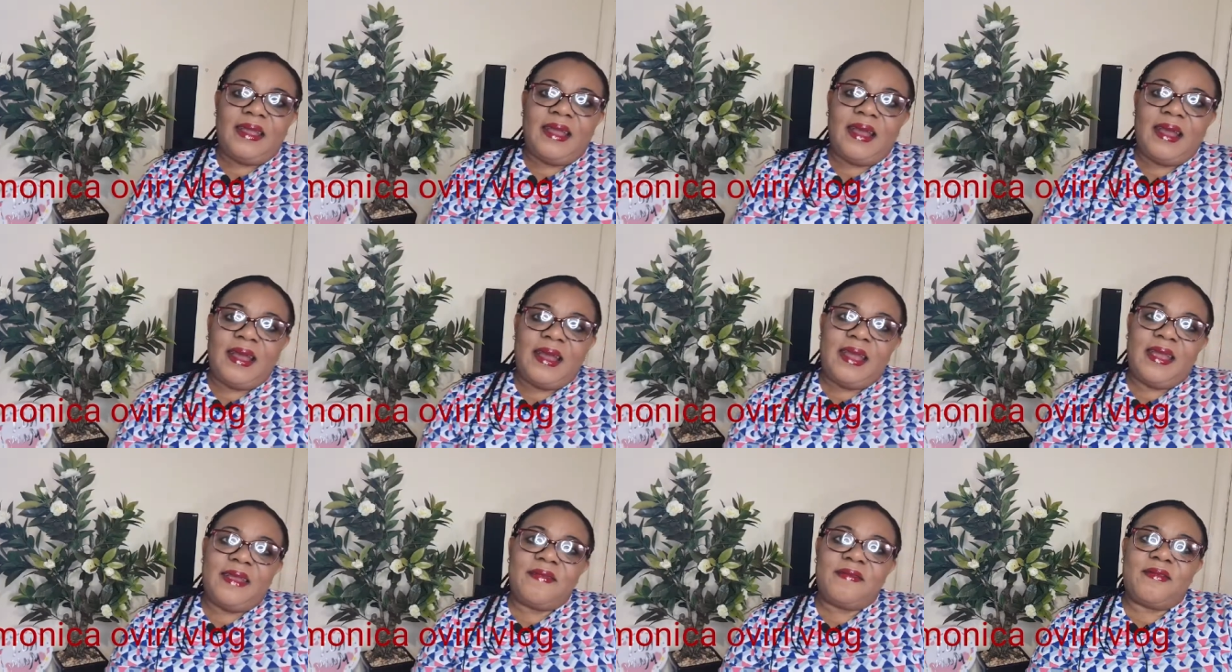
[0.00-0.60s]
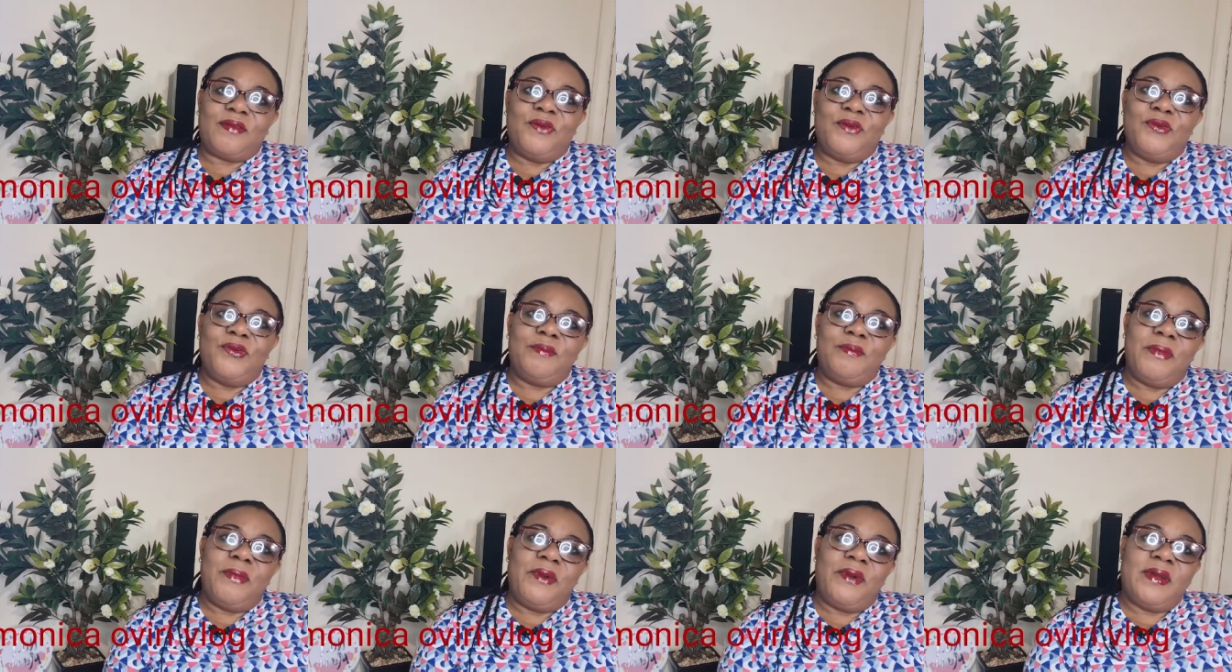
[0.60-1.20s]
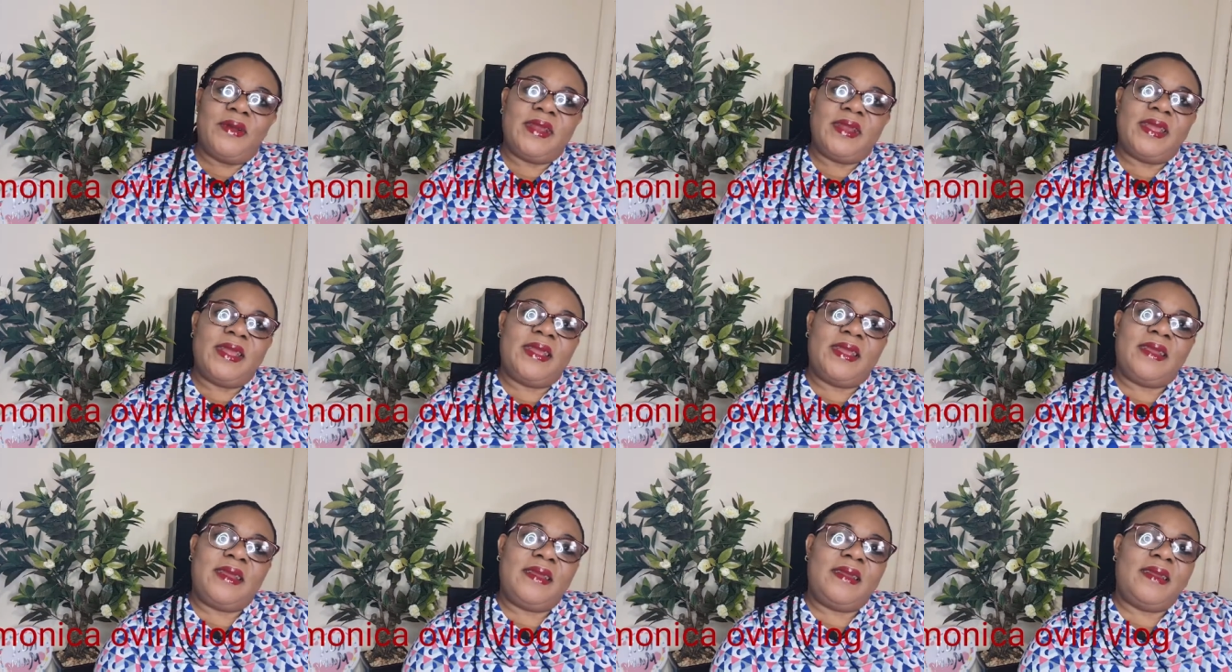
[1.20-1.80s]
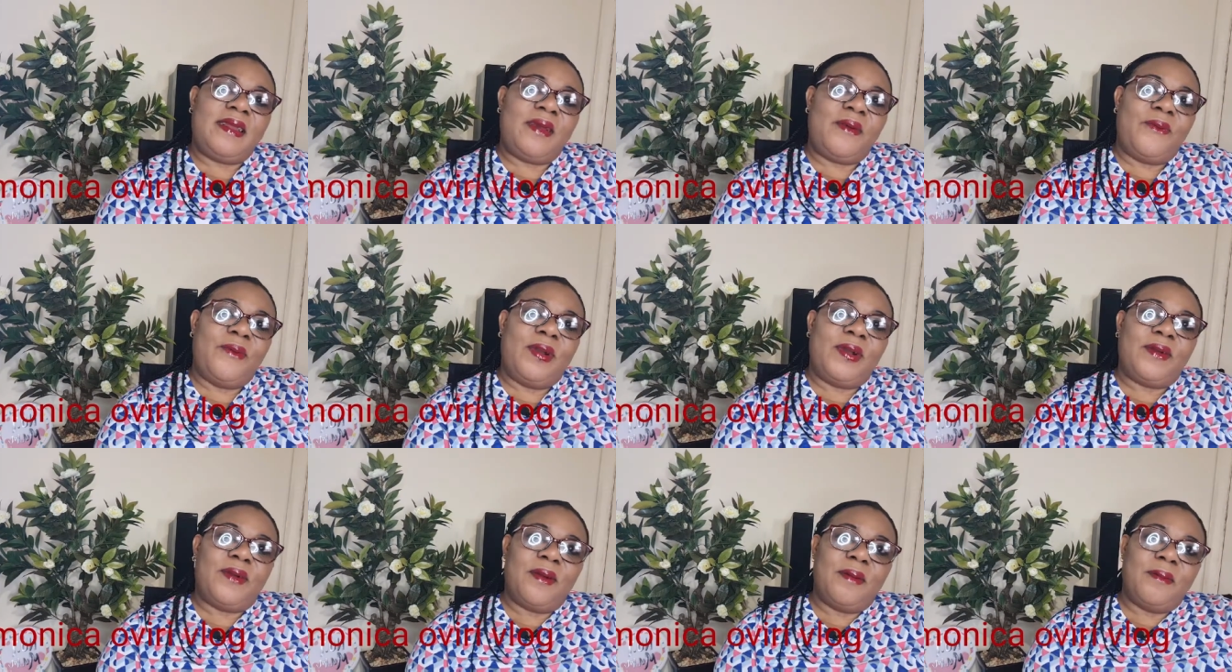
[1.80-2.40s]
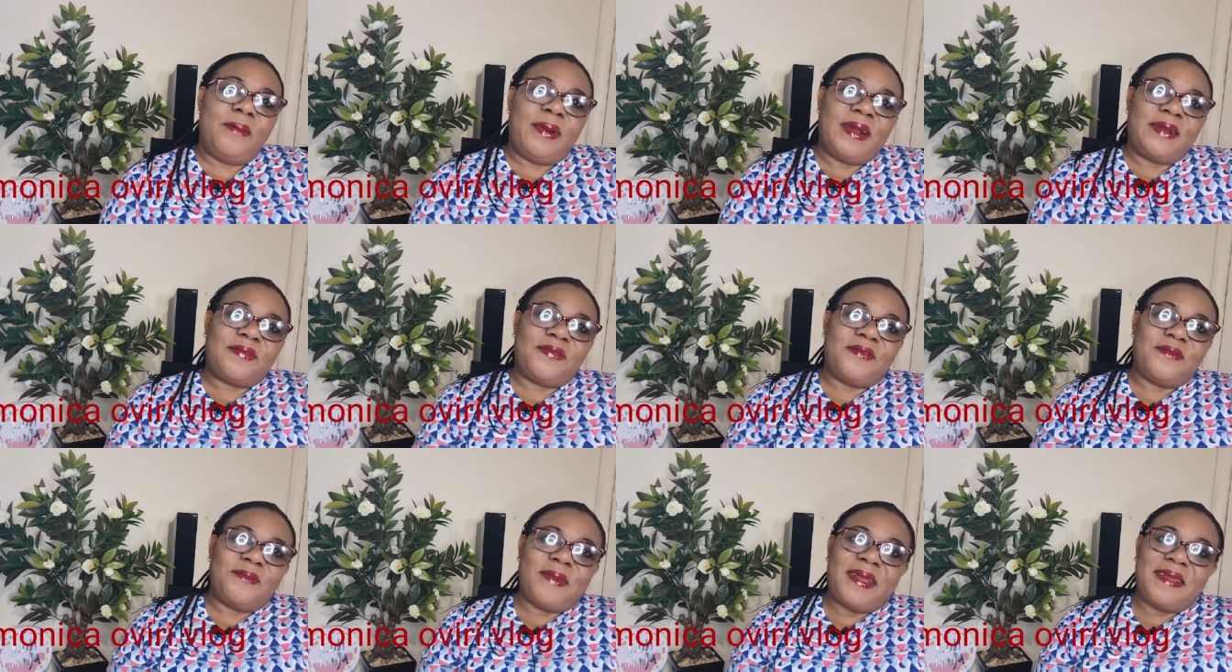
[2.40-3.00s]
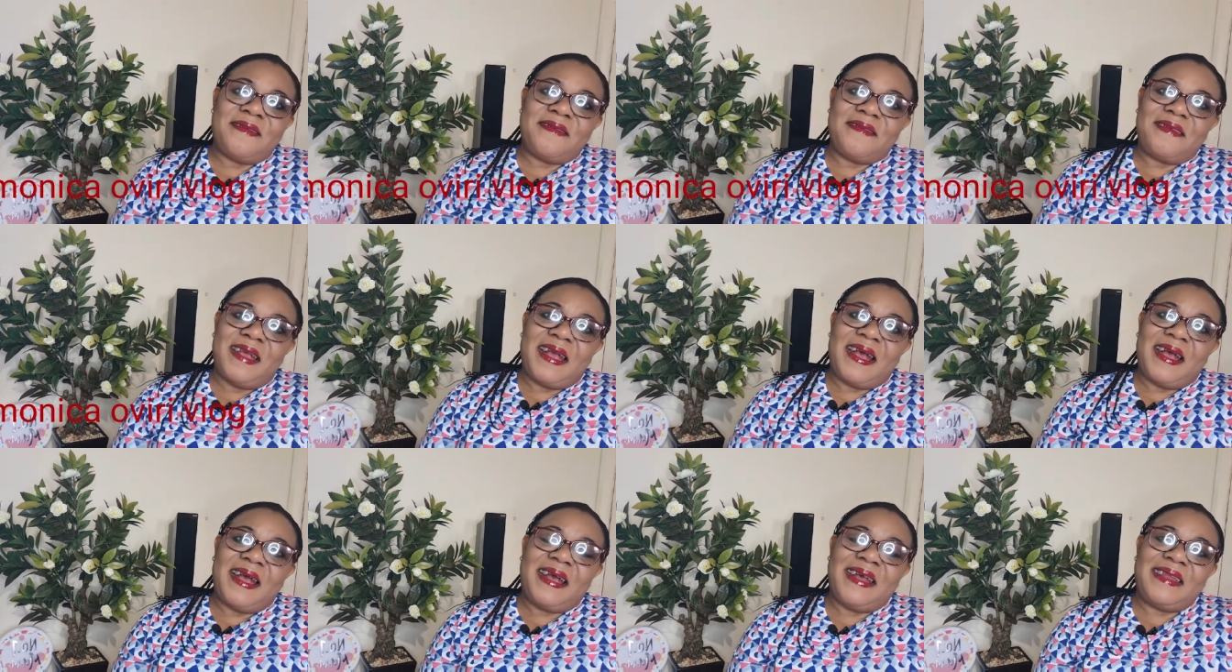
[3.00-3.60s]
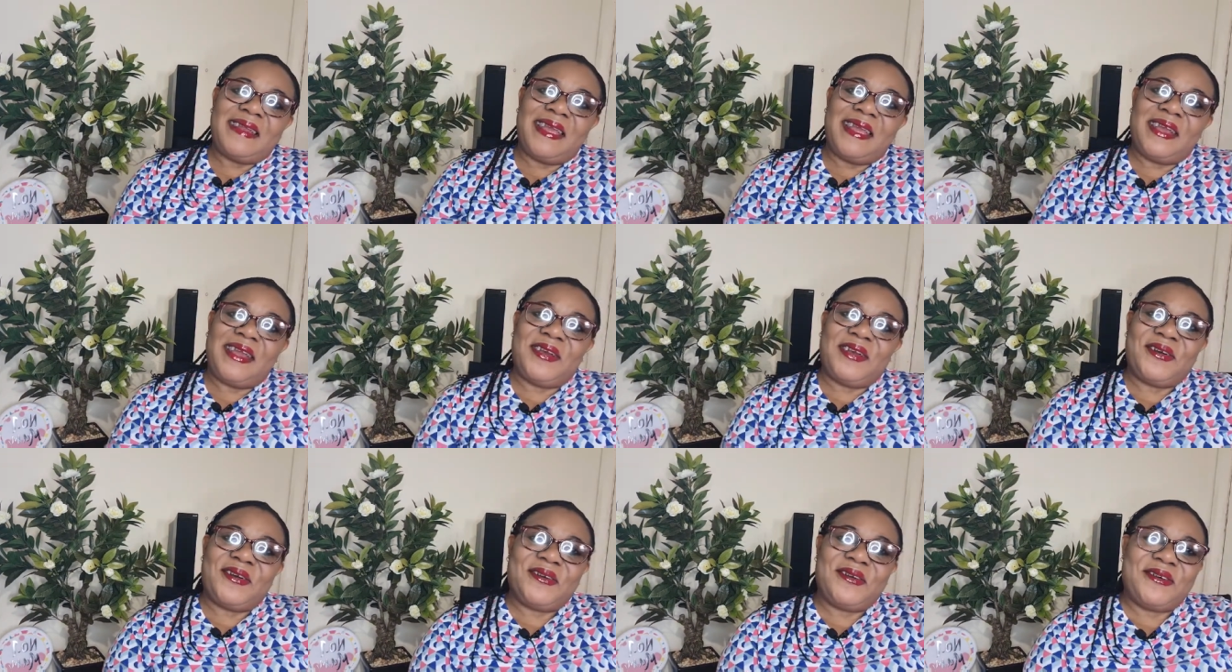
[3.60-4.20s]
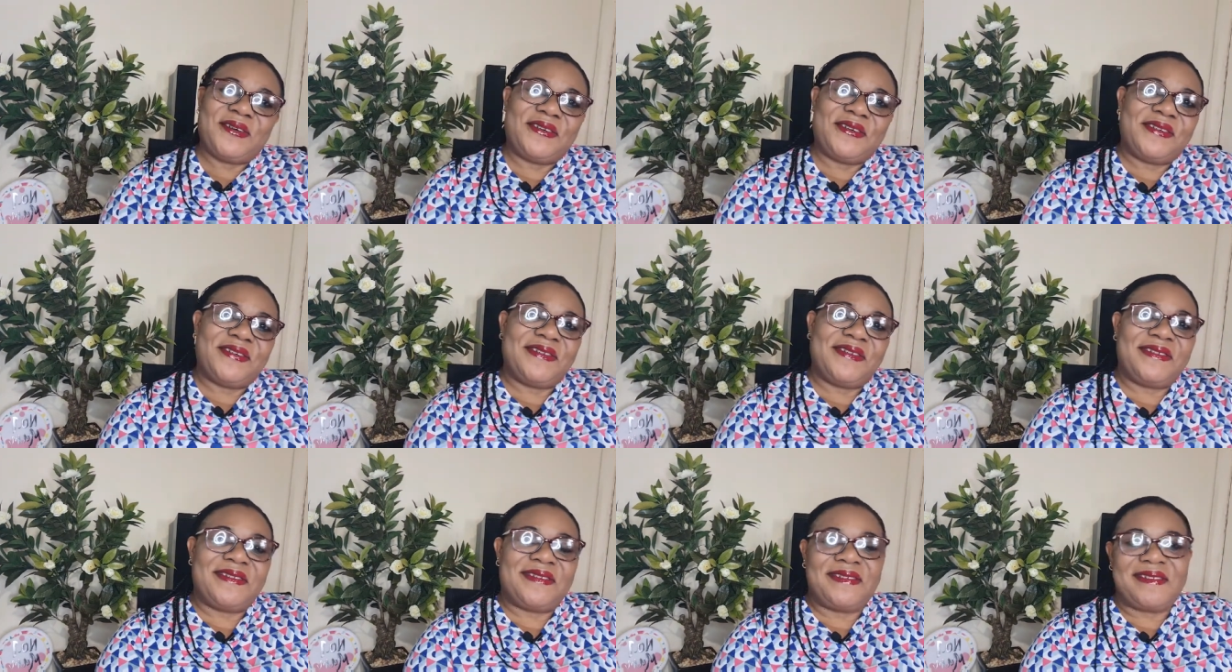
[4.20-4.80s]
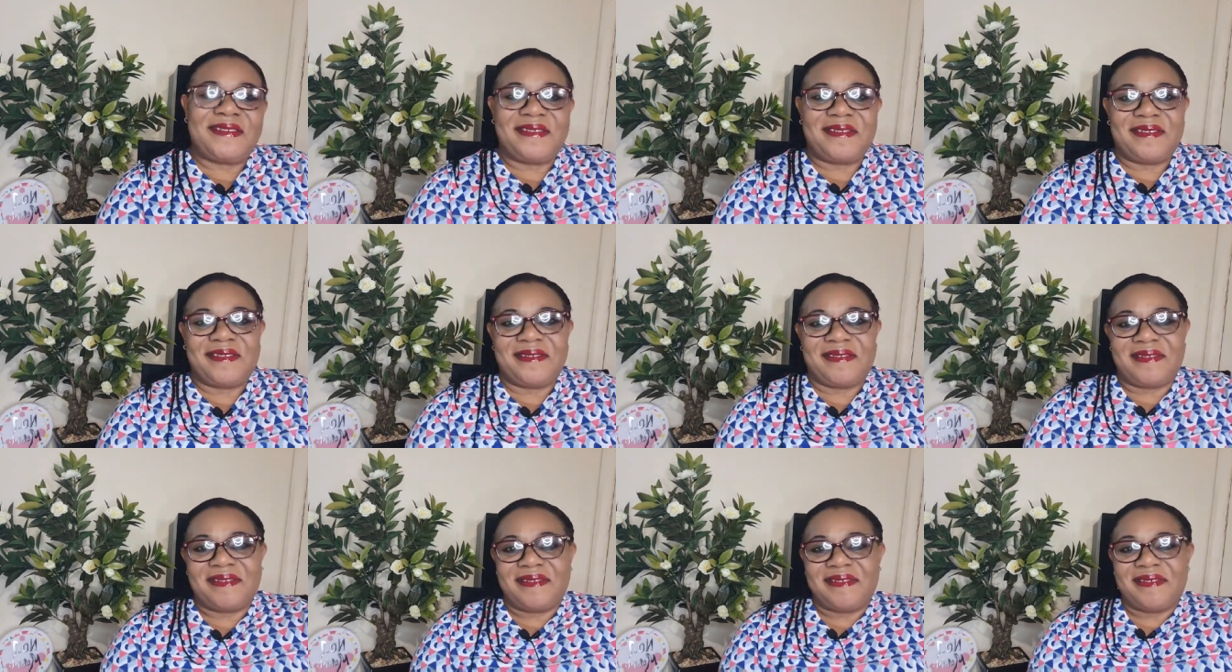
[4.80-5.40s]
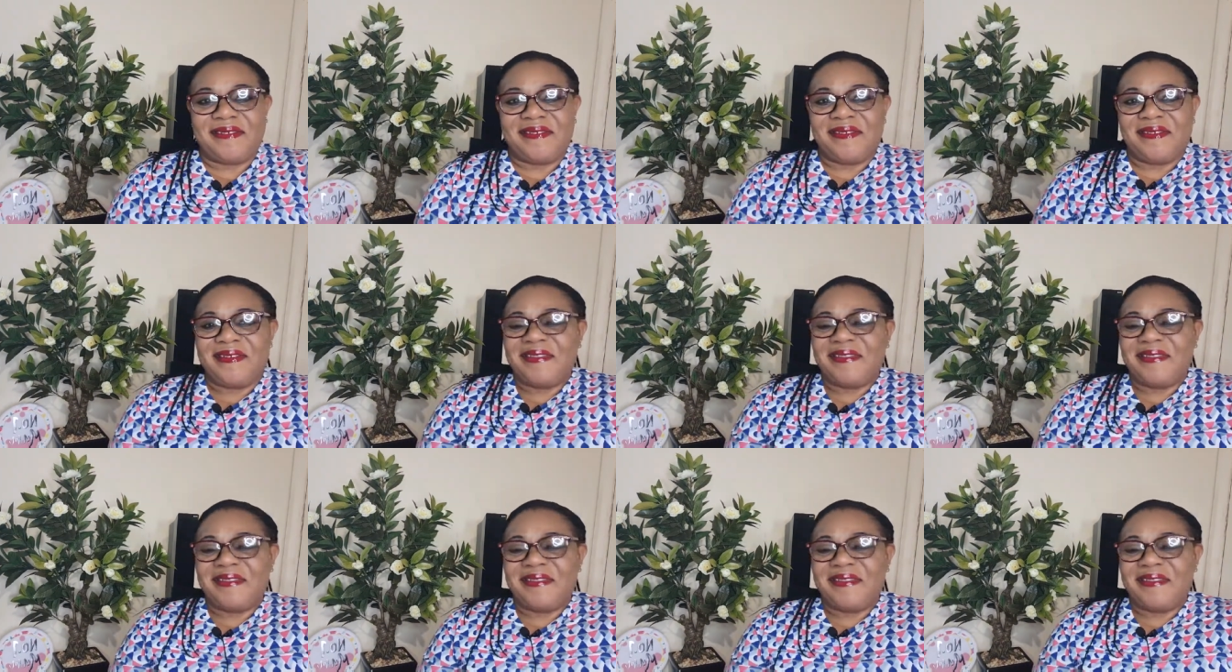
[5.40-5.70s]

guys, good morning and welcome back to my channel.